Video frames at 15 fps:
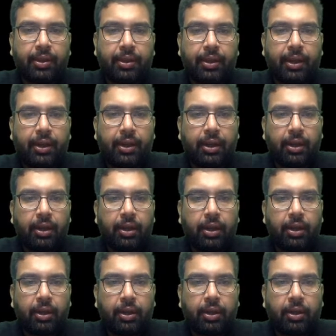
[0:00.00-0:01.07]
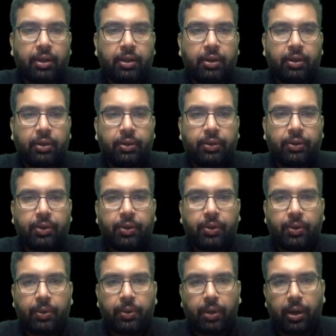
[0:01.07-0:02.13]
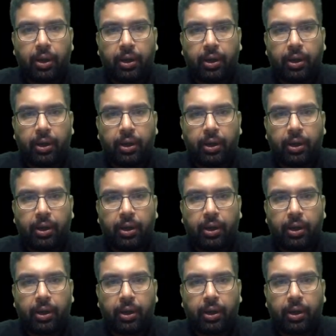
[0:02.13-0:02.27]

right? So